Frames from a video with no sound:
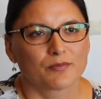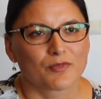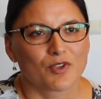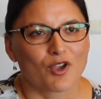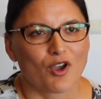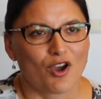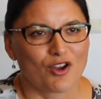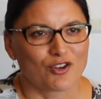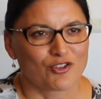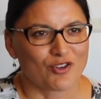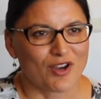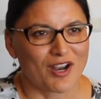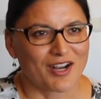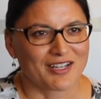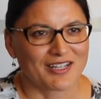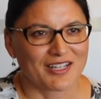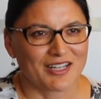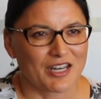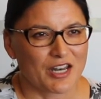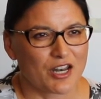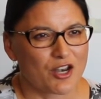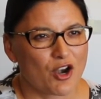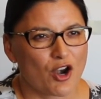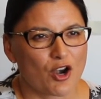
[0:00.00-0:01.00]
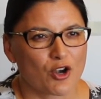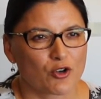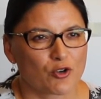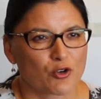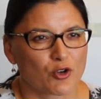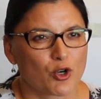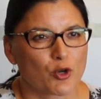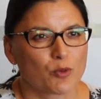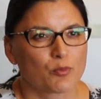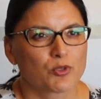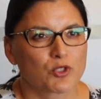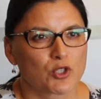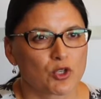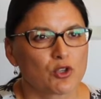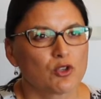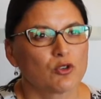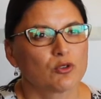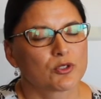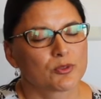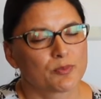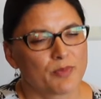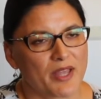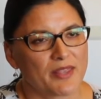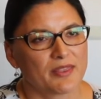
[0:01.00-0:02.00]
contracted in our group, so you
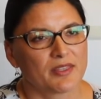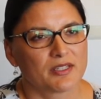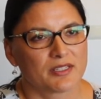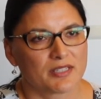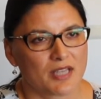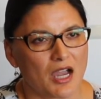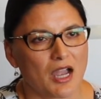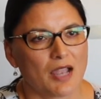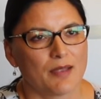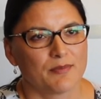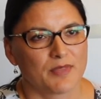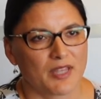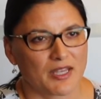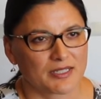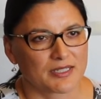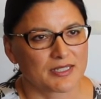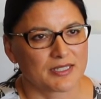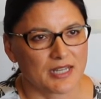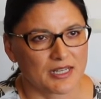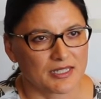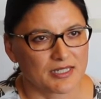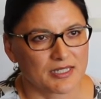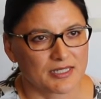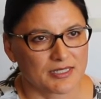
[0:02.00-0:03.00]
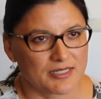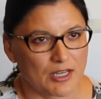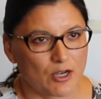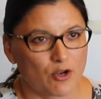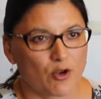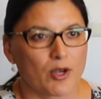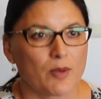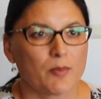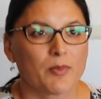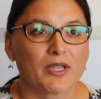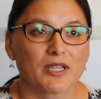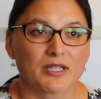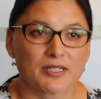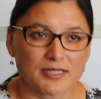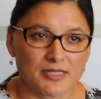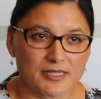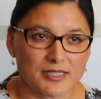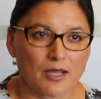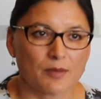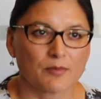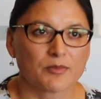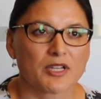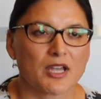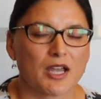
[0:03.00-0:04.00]
spend the time that's necessary, because
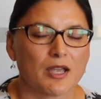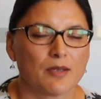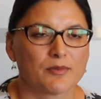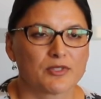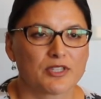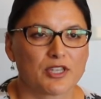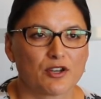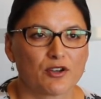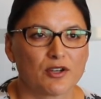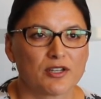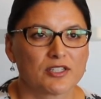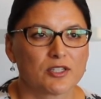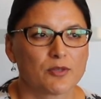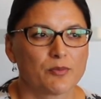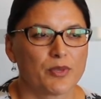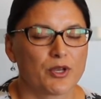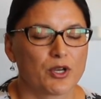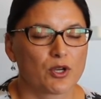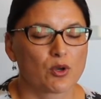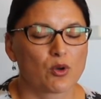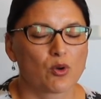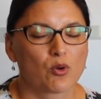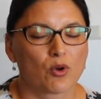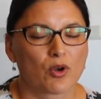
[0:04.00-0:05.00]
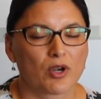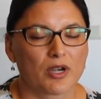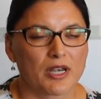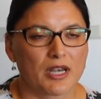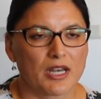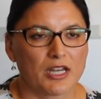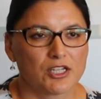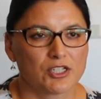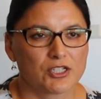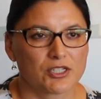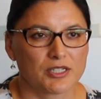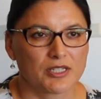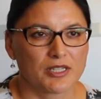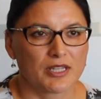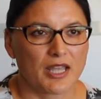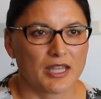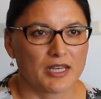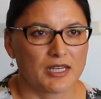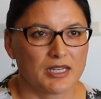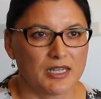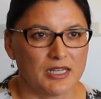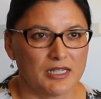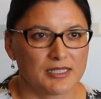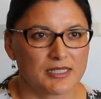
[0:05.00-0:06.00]
sometimes there is a bit of coordination
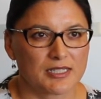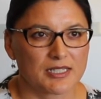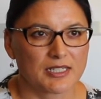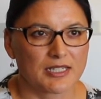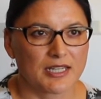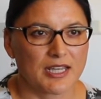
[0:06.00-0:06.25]
that needs to